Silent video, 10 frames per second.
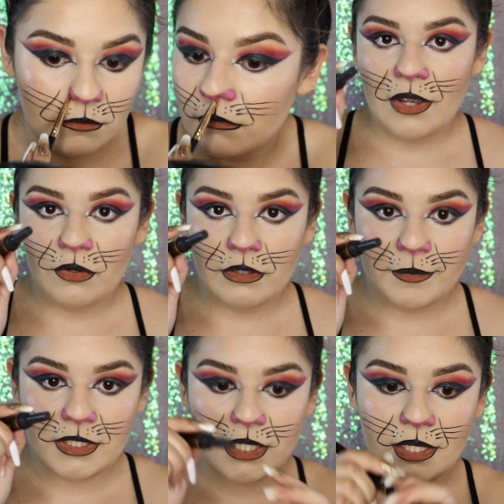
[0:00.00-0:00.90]
Now I'm going to
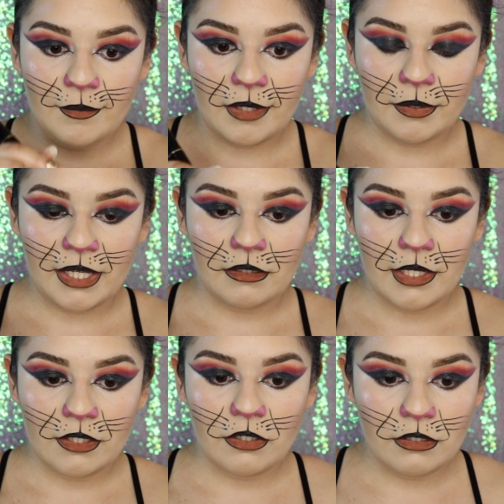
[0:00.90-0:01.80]
be taking my black
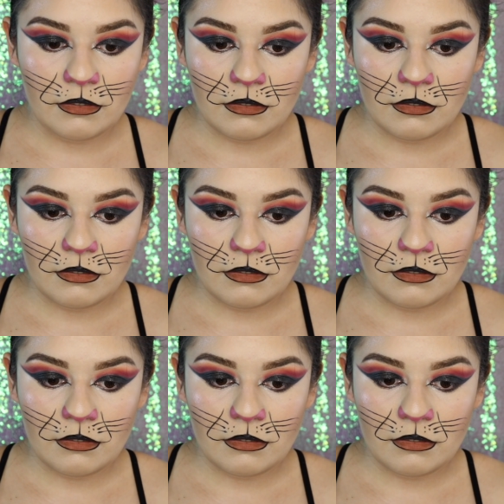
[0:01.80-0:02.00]
liner,